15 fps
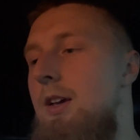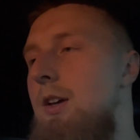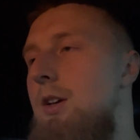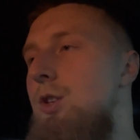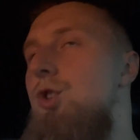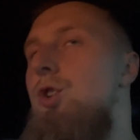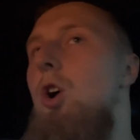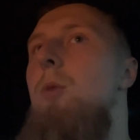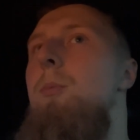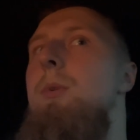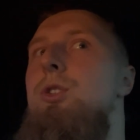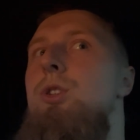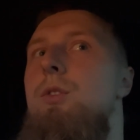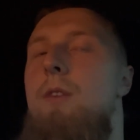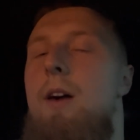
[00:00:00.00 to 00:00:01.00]
so
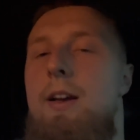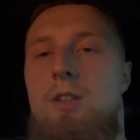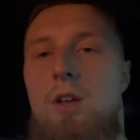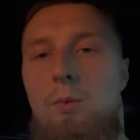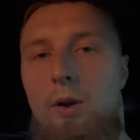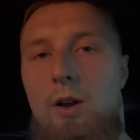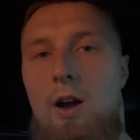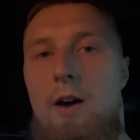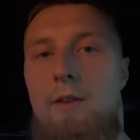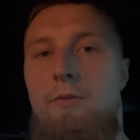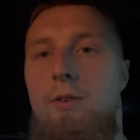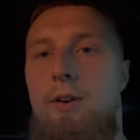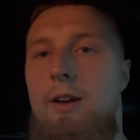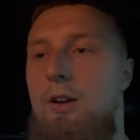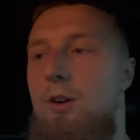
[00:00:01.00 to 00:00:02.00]
much advice on
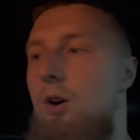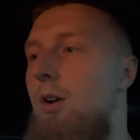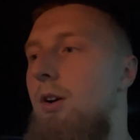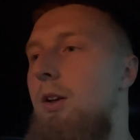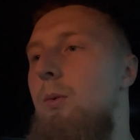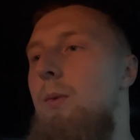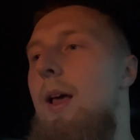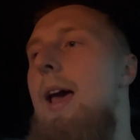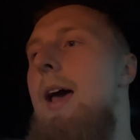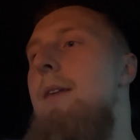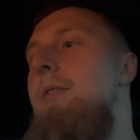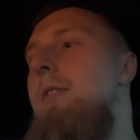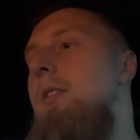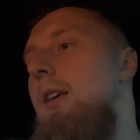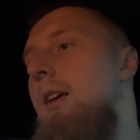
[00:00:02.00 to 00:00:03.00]
recovery and cardio,
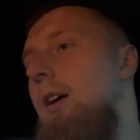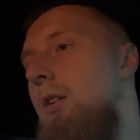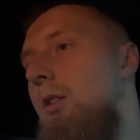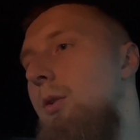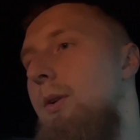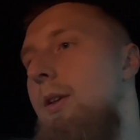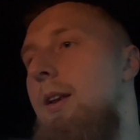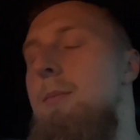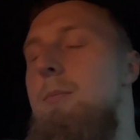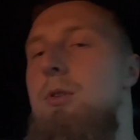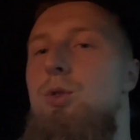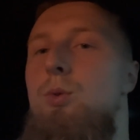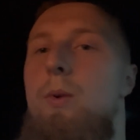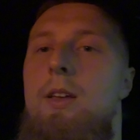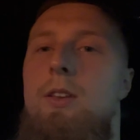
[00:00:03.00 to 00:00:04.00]
everything included in
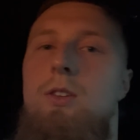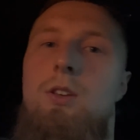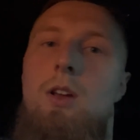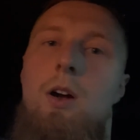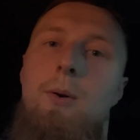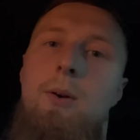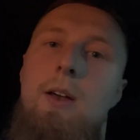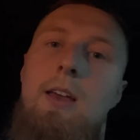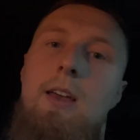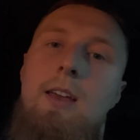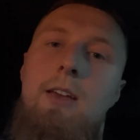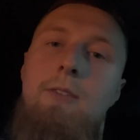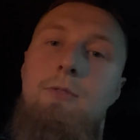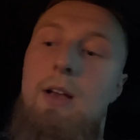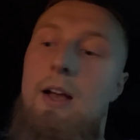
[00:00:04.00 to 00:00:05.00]
between. So
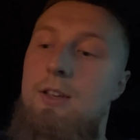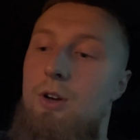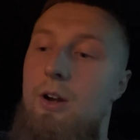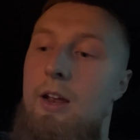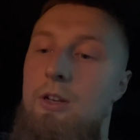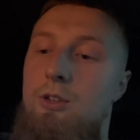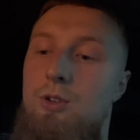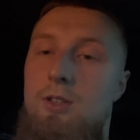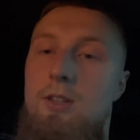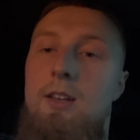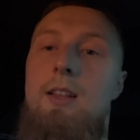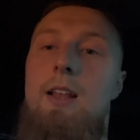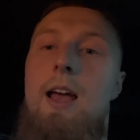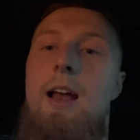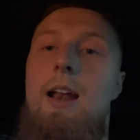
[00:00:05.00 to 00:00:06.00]
if you guys are interested
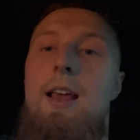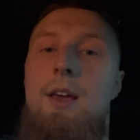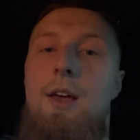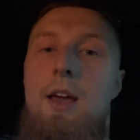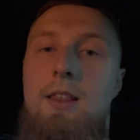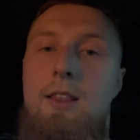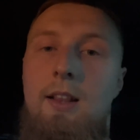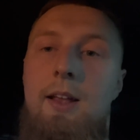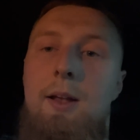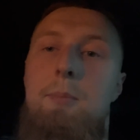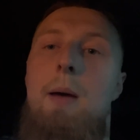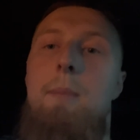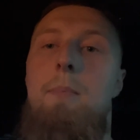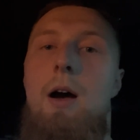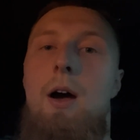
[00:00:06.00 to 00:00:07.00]
in that, hit the link in
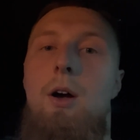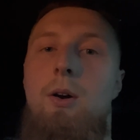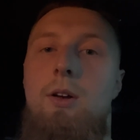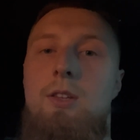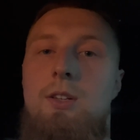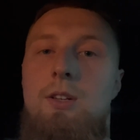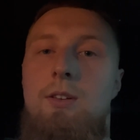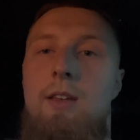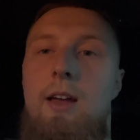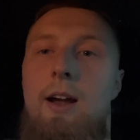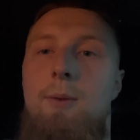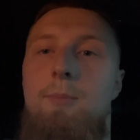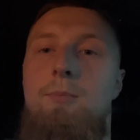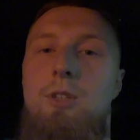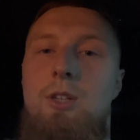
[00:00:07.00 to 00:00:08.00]
my bio. I'll see you
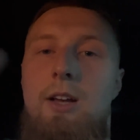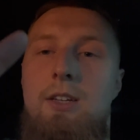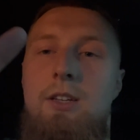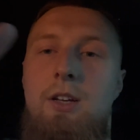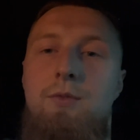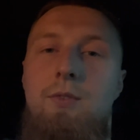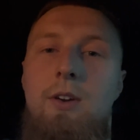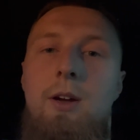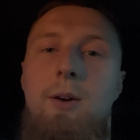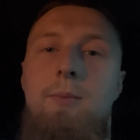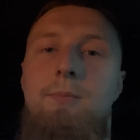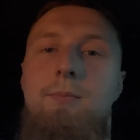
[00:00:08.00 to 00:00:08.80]
there. See you guys next video.